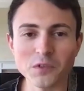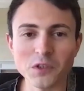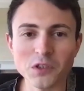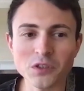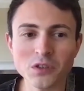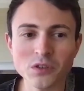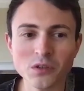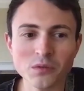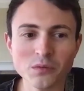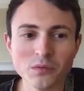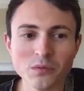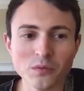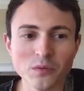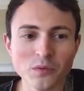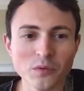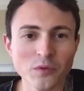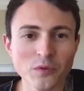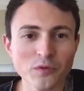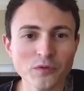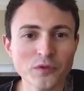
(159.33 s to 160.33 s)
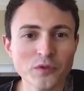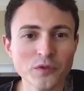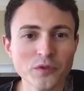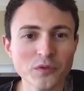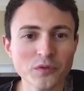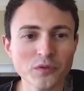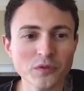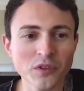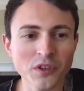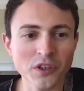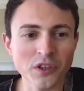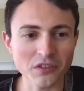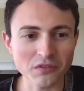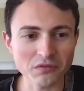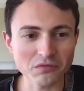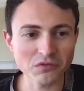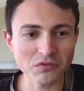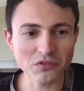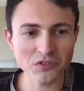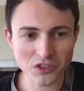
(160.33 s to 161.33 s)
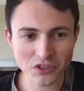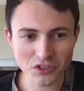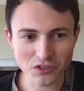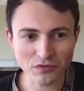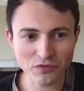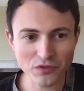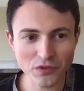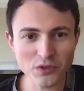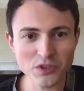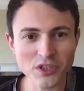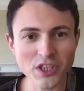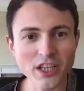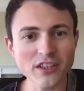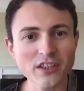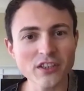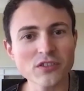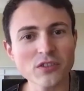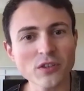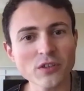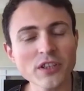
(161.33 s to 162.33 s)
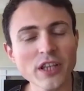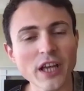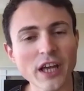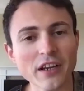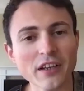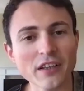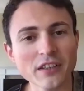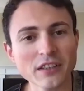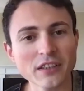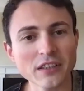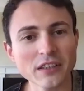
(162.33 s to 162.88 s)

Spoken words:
So just few sentences on that.